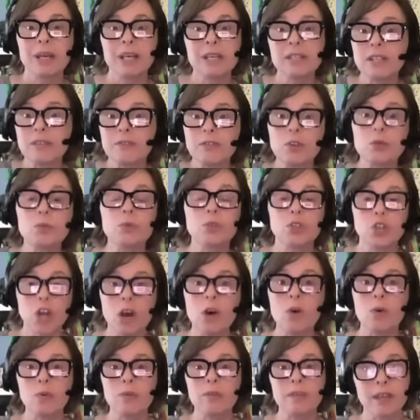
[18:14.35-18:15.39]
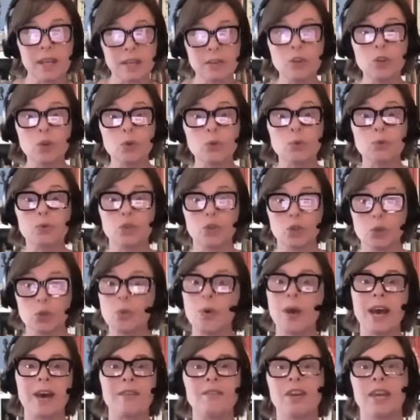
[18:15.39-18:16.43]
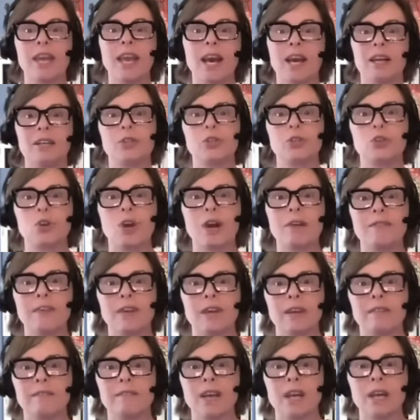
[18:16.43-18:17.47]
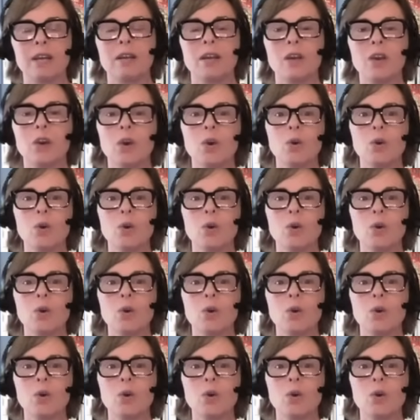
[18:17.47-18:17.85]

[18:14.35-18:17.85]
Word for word: because if you don't then you do have a catastrophic event.